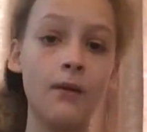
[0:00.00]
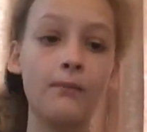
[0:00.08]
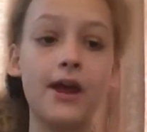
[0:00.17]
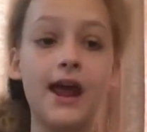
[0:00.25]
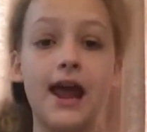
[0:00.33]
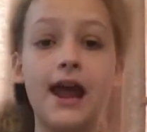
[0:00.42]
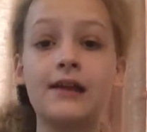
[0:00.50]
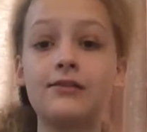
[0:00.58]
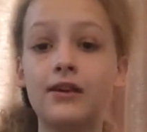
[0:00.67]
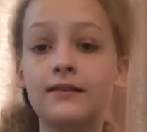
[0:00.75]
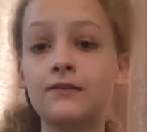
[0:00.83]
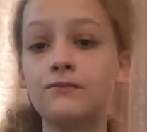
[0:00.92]
but it
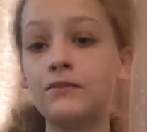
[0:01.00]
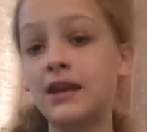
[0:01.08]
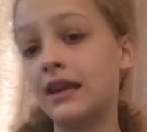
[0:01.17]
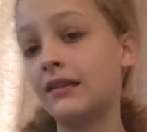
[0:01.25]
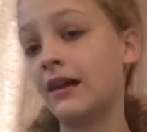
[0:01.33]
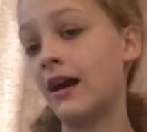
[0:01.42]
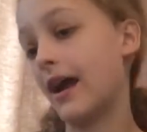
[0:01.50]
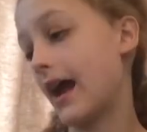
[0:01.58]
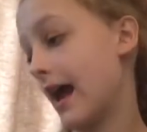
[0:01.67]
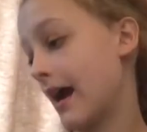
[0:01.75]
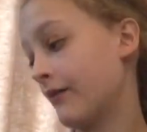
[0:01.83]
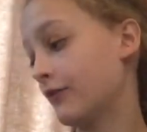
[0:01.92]
doesn't mean that I
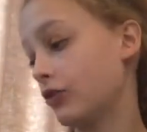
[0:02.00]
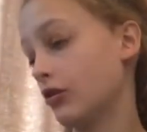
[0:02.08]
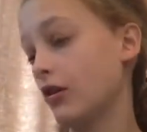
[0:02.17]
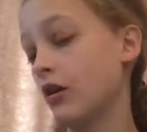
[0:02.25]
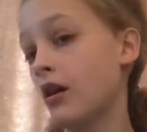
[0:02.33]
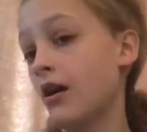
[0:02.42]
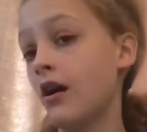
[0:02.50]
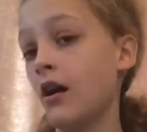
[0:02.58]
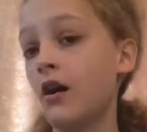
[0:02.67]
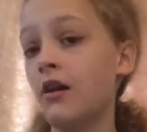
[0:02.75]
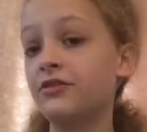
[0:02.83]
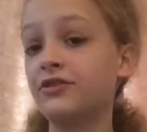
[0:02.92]
have
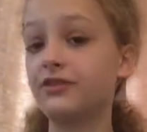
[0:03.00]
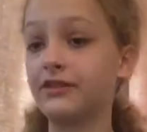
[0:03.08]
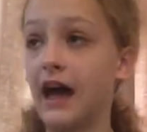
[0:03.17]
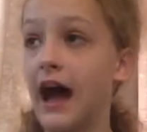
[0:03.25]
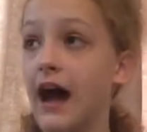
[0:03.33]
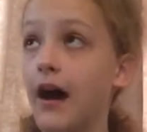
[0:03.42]
to,